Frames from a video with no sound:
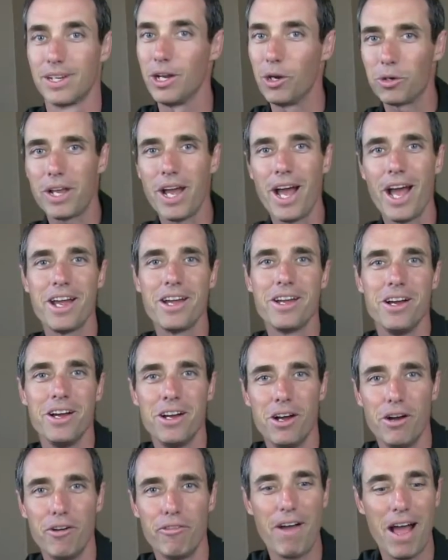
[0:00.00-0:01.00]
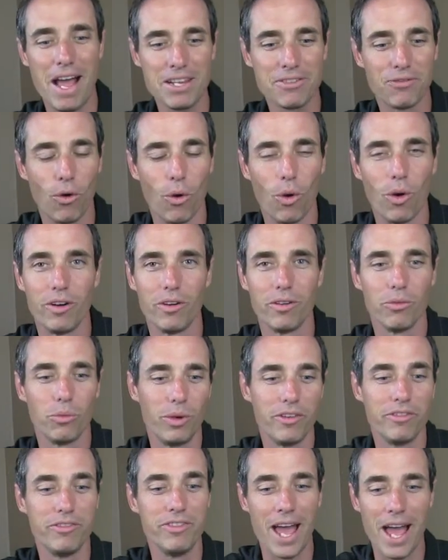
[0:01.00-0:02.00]
Okay, fast forward.
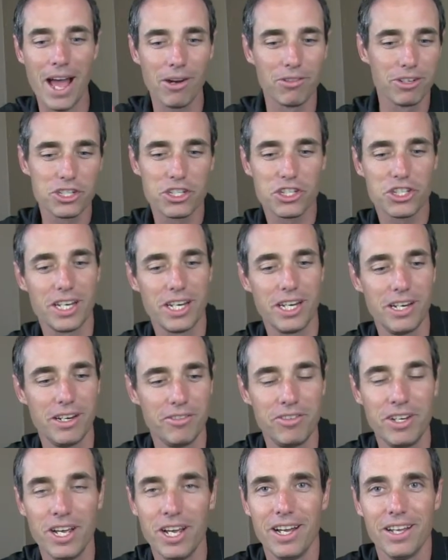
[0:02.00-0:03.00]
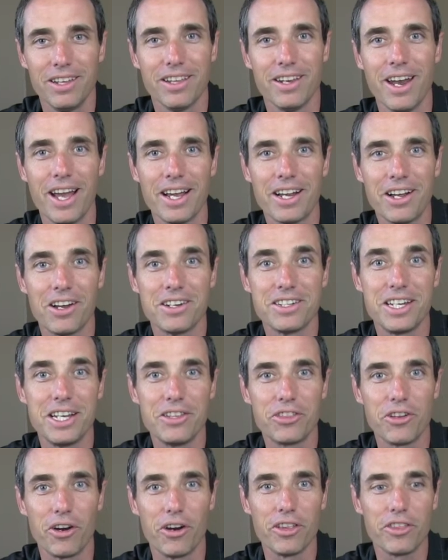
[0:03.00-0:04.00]
We've now received the Nikon
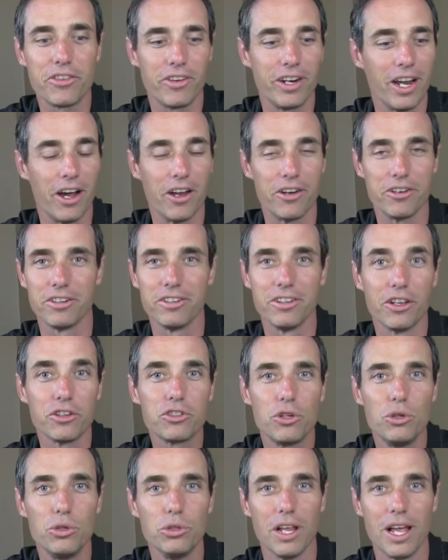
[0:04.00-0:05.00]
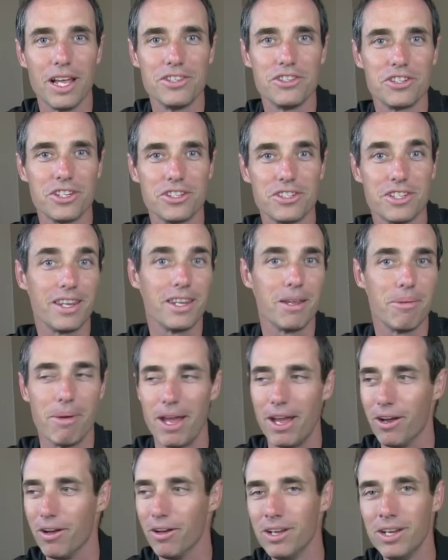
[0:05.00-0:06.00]
D3300 and the 2 lenses in the
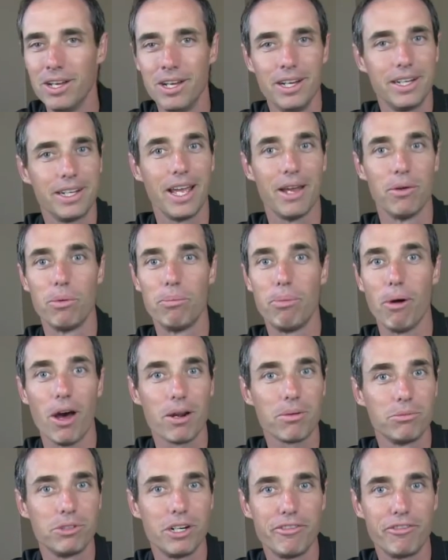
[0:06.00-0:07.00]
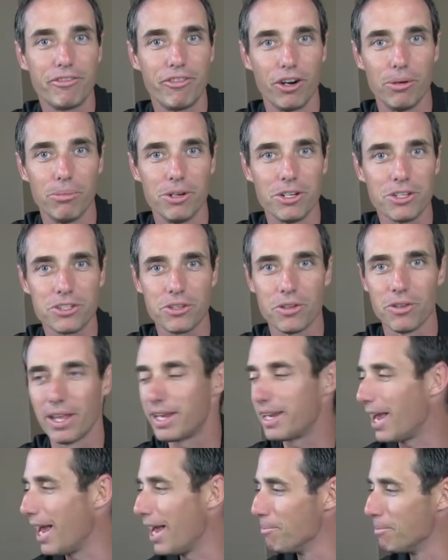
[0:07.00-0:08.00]
mail. Again, we bought them refurbished, so
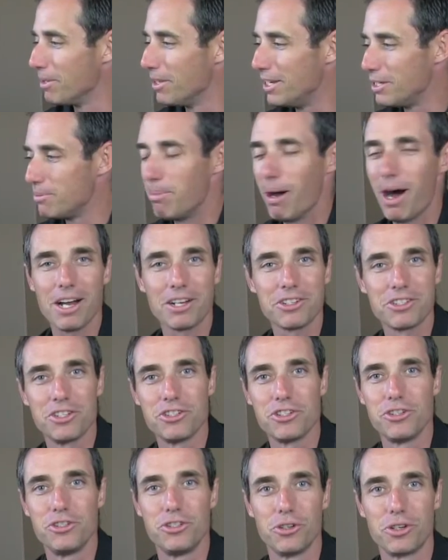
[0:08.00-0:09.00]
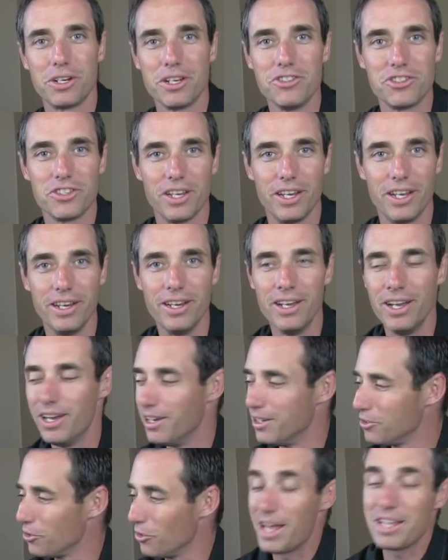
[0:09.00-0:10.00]
they came in these boxes, as you can see.
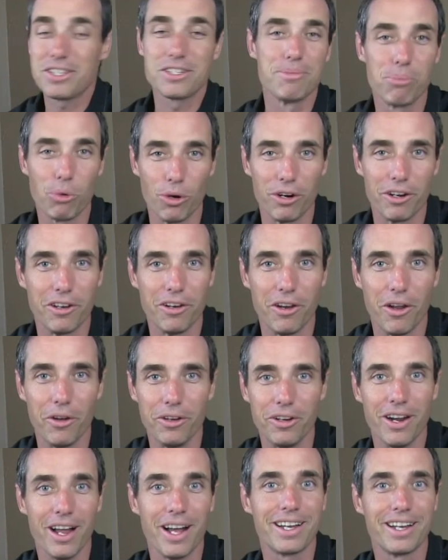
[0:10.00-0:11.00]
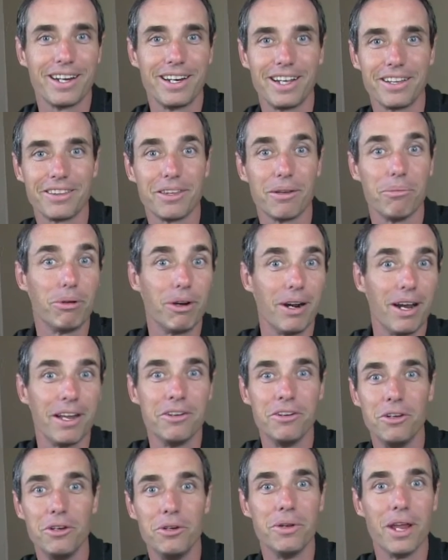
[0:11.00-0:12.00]
So that's important to note. You're not going to get the
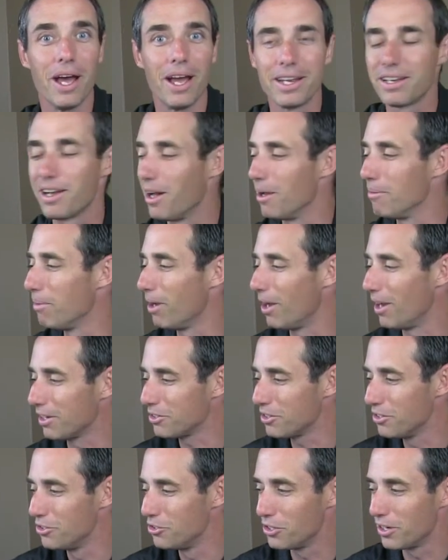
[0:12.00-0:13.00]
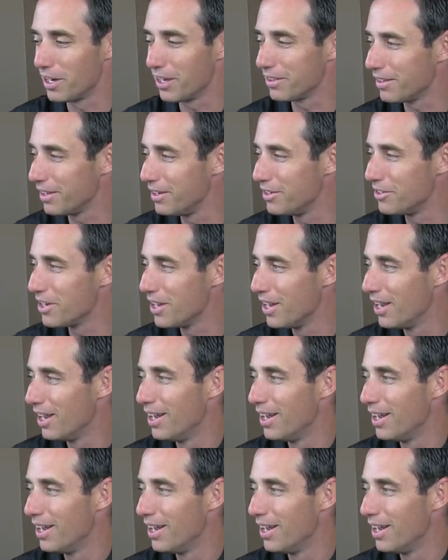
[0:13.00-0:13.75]
brand new Nikon boxes. You get these